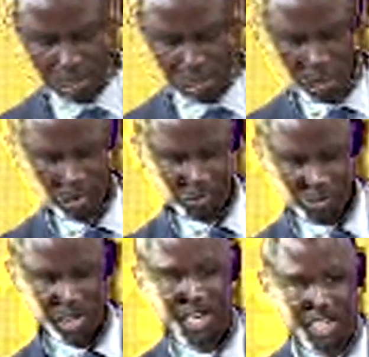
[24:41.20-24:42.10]
And
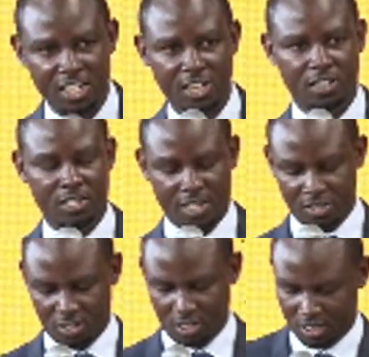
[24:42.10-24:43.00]
so fear-led
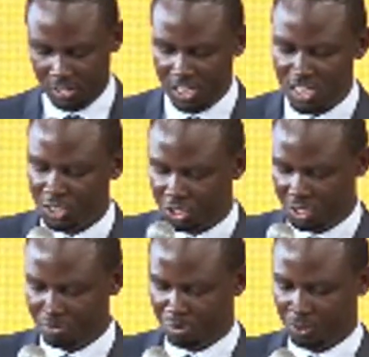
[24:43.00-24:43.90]

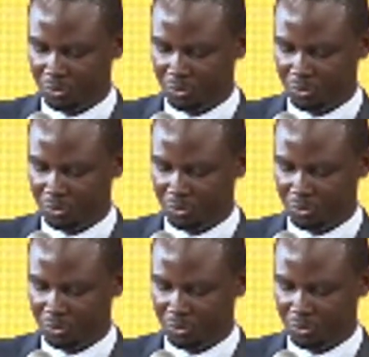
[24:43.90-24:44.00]
leadership